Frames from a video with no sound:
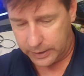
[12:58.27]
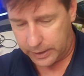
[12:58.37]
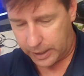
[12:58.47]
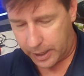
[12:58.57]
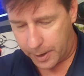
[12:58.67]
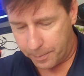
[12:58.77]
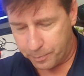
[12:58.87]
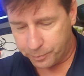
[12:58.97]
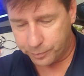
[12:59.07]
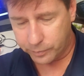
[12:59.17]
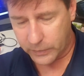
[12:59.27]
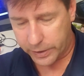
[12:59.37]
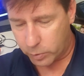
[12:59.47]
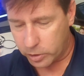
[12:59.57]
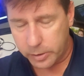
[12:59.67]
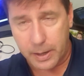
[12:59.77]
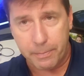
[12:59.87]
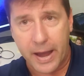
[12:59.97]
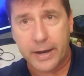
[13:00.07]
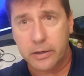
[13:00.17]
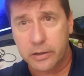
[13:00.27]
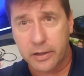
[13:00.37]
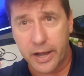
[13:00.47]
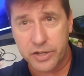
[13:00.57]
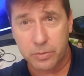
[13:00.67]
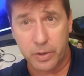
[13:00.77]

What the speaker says: Then we're going to get back into the classroom,